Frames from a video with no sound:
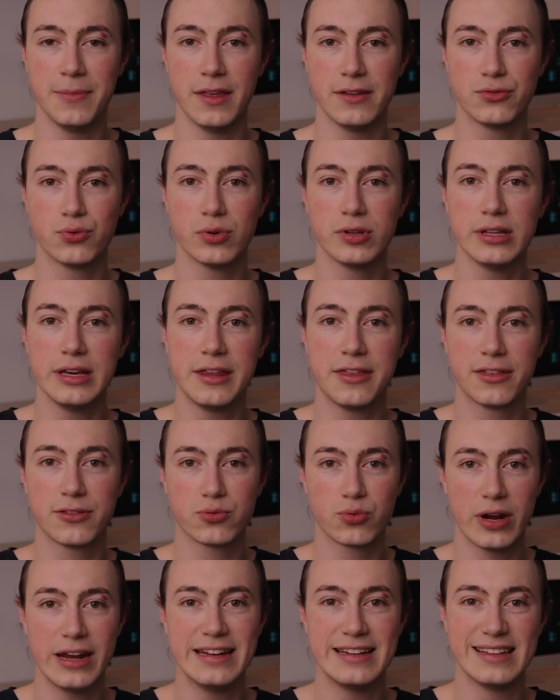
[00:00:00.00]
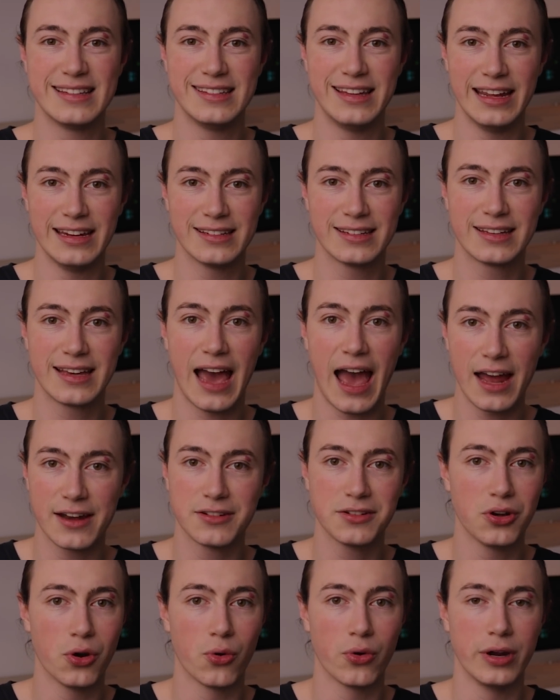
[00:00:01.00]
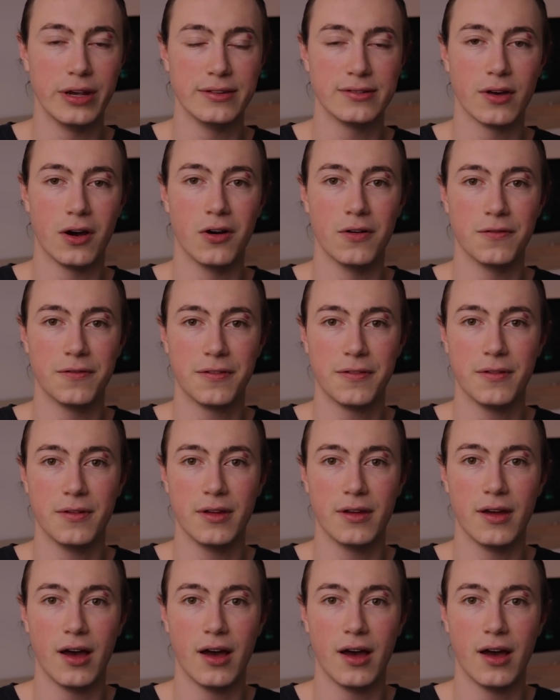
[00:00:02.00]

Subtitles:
there's really 3 distinct categories of